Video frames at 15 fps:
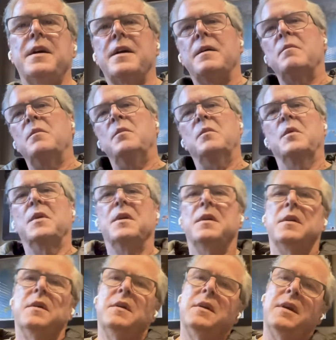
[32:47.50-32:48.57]
um,
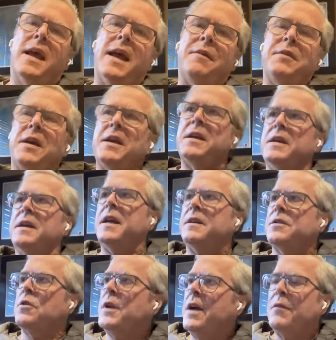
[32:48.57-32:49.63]
have a
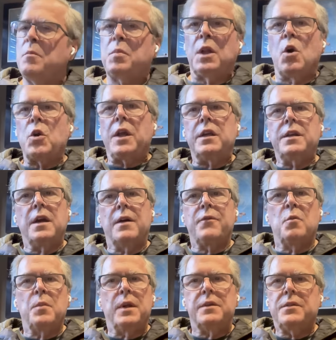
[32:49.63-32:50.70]
don't have a bloated
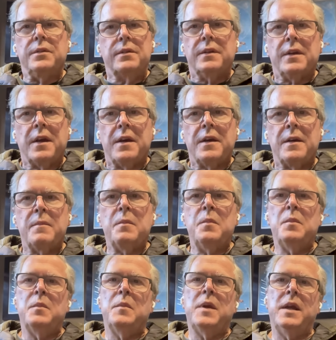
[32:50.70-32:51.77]
government,
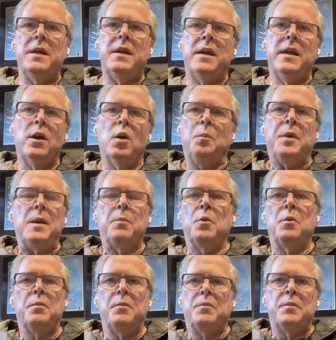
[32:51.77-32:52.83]
um, and and help
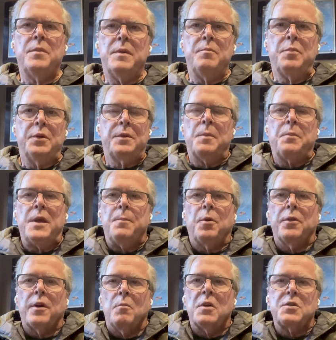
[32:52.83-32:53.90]
people and put the
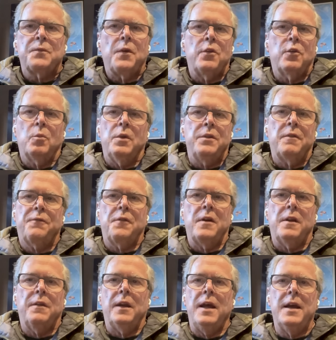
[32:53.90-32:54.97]
people that are most vulnerable in the
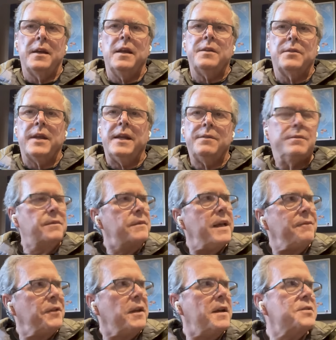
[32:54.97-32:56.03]
front of the line. That that
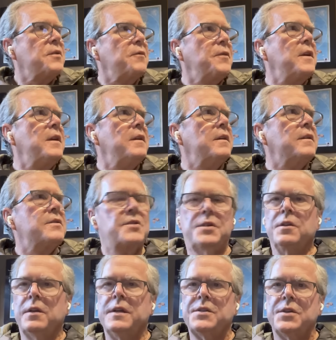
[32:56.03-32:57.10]
that philosophy
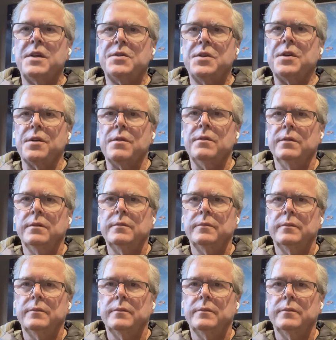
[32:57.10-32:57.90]
still exists here